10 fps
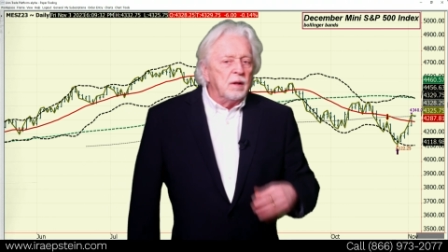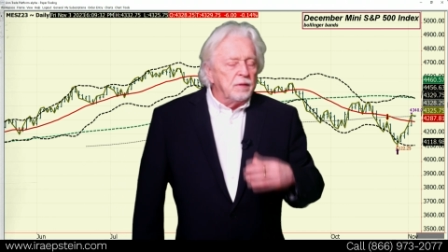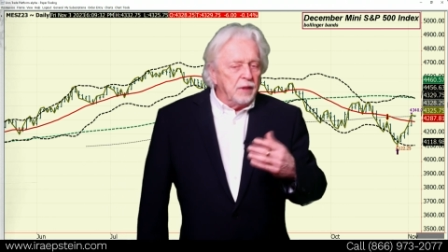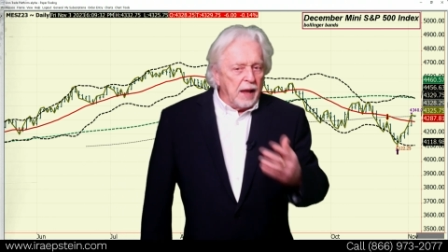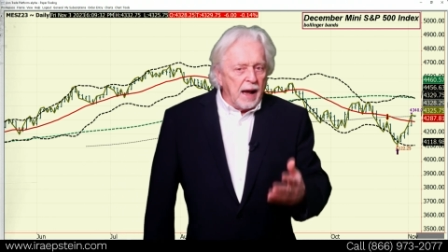
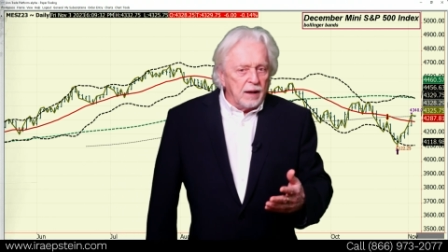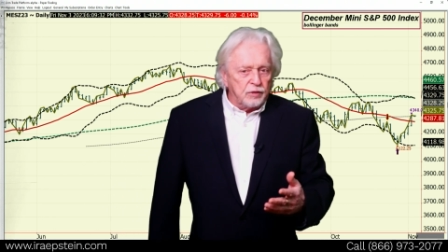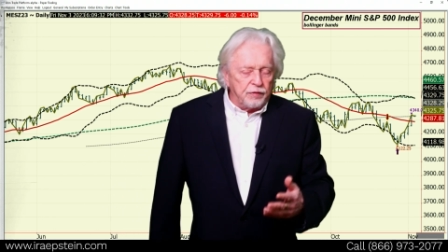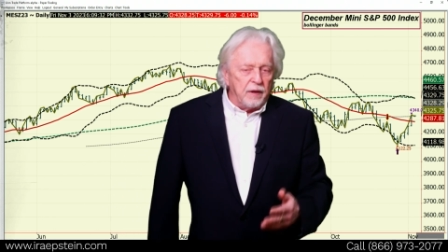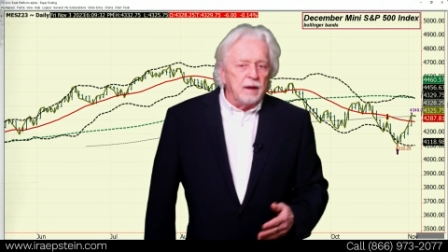the
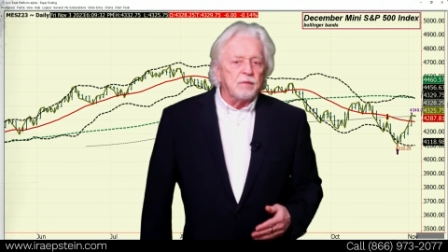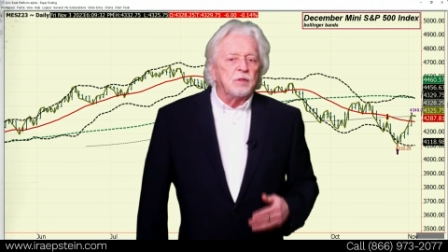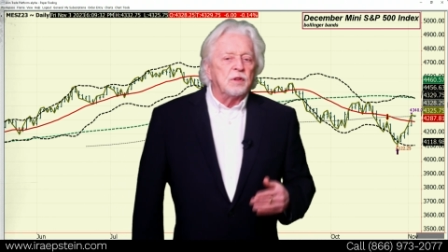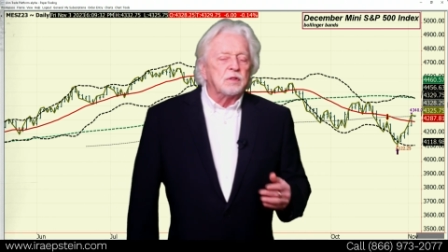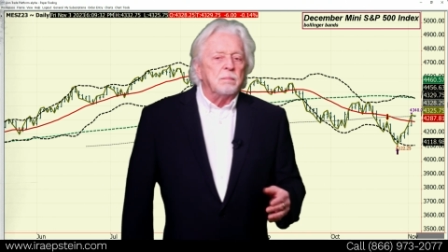odds favor
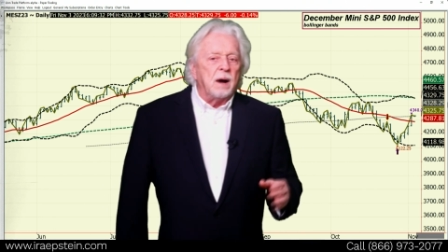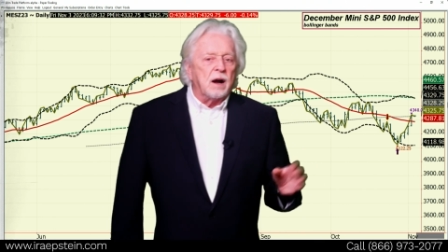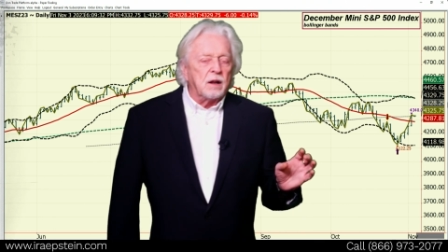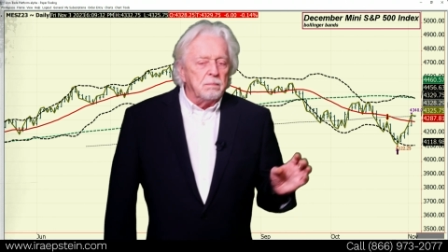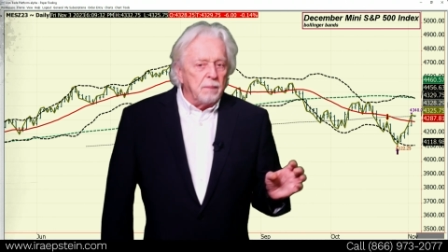that the
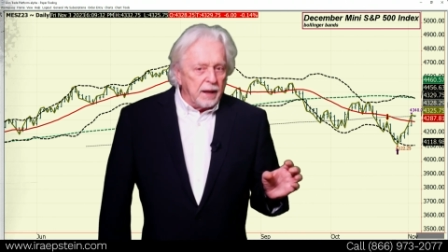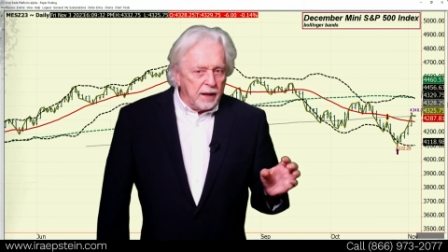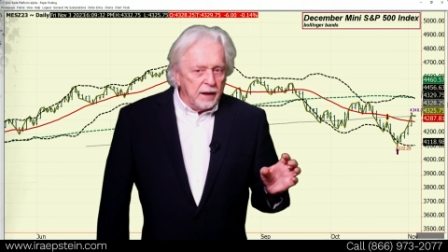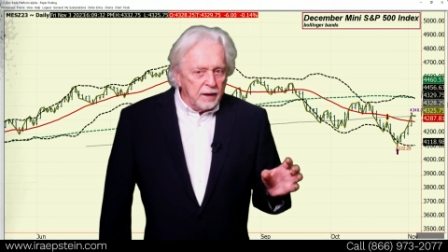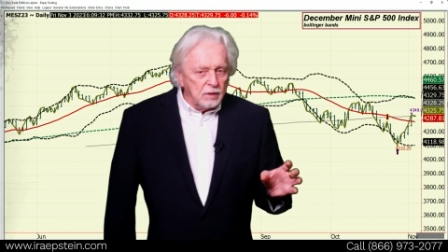market might
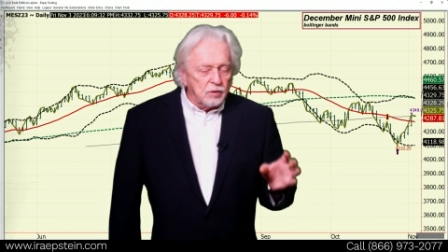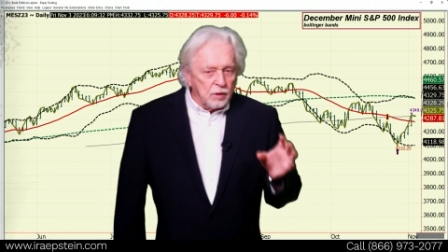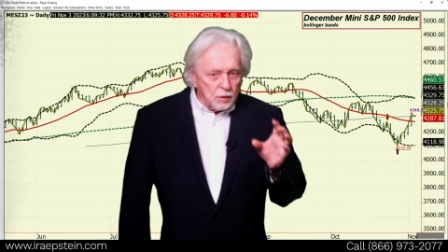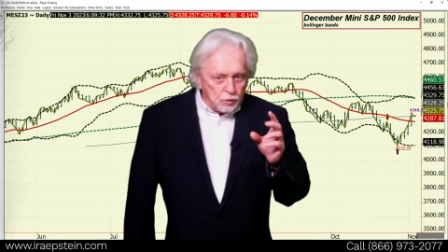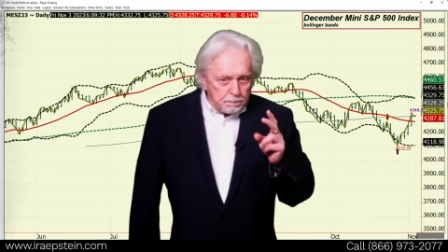get into
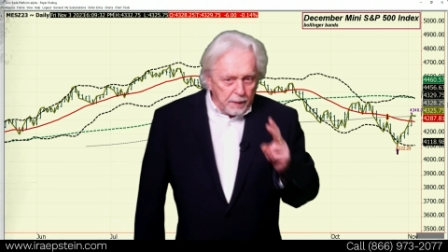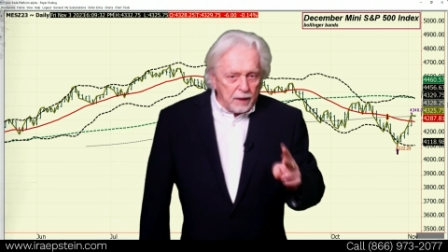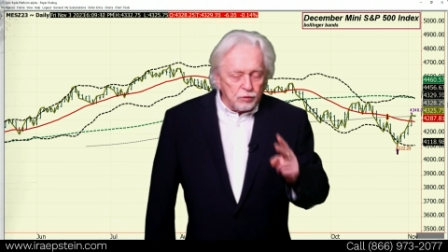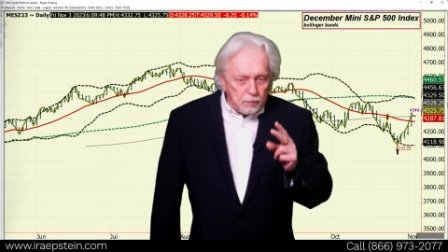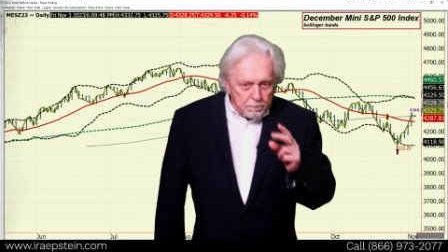this
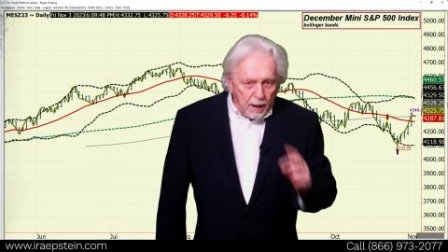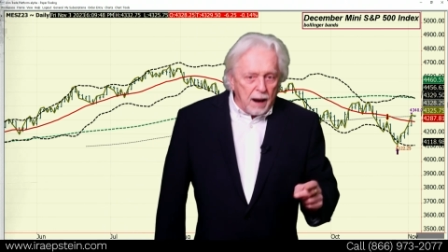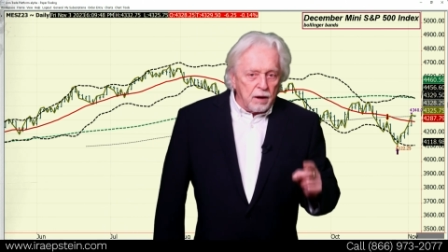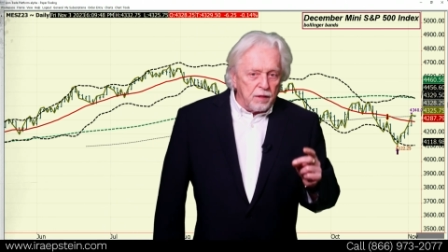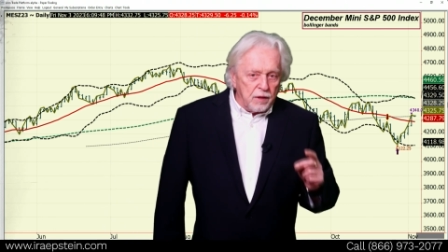best
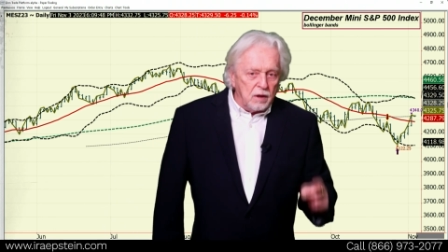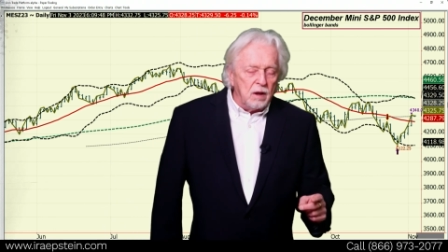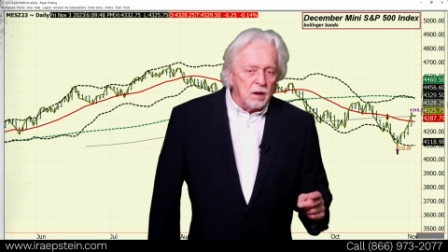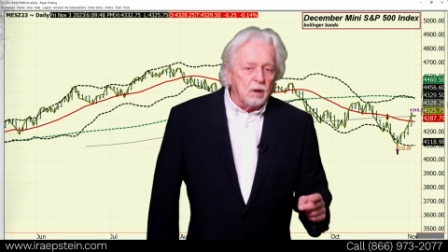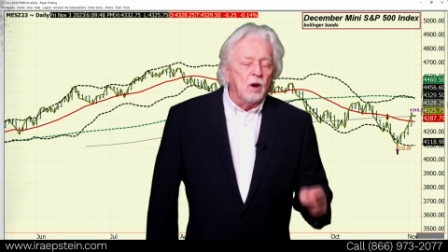part of the
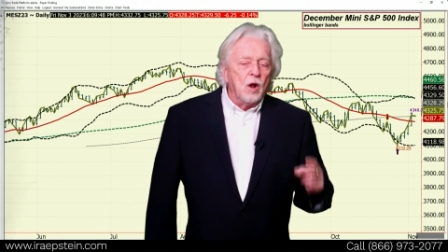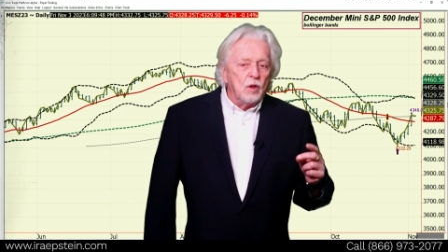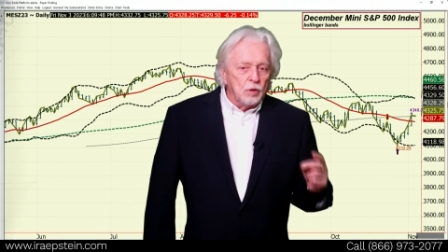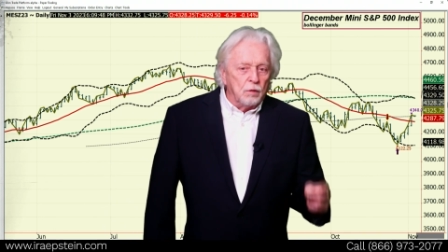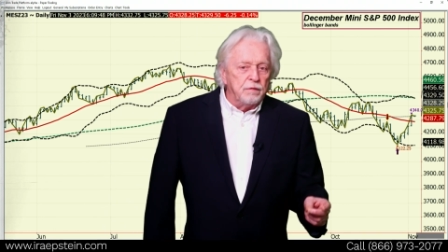year,
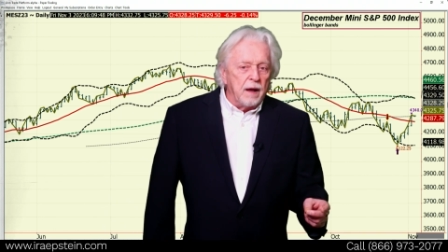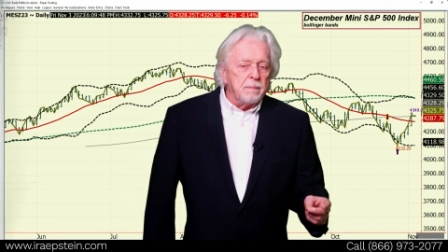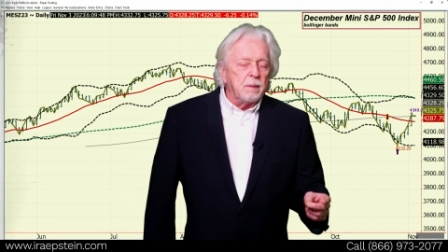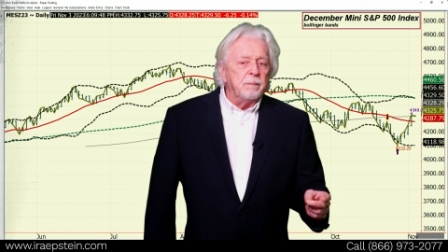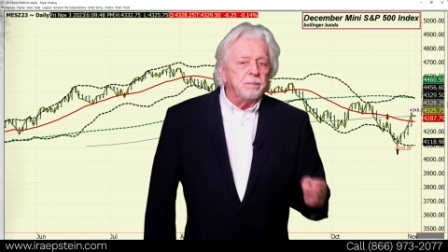
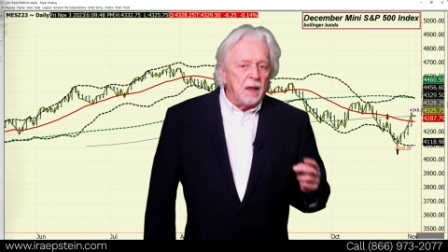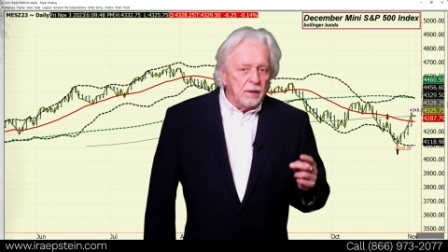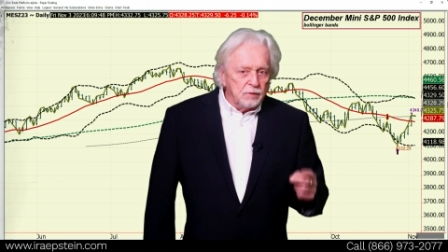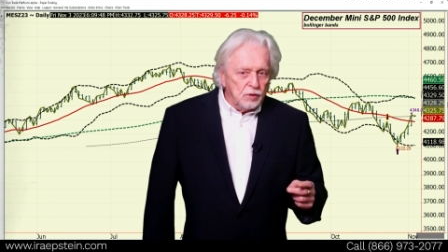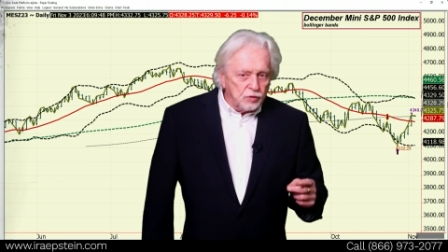November
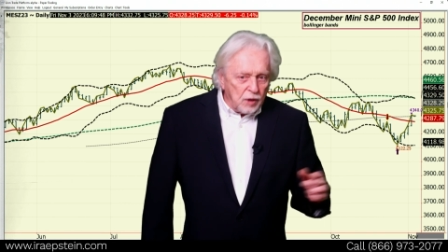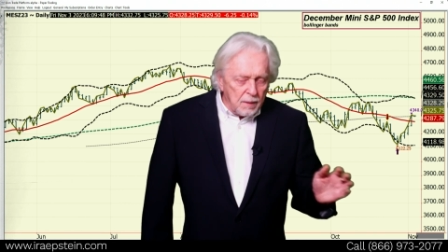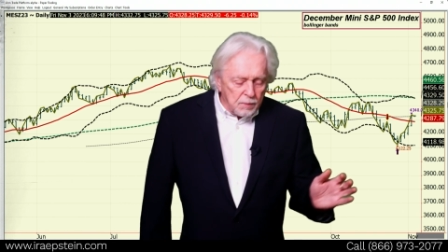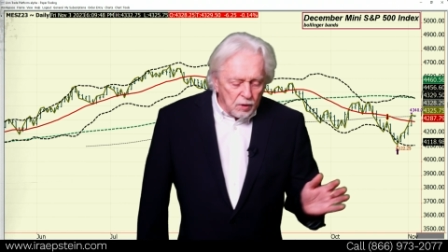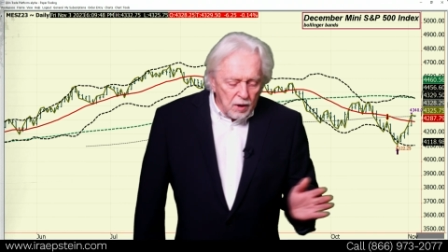and
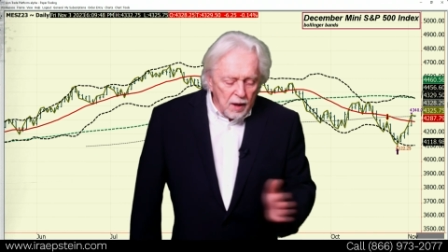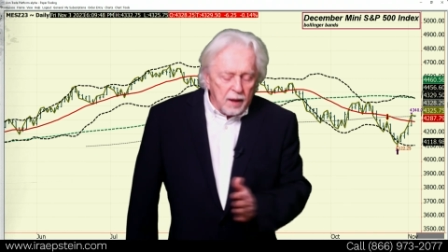December,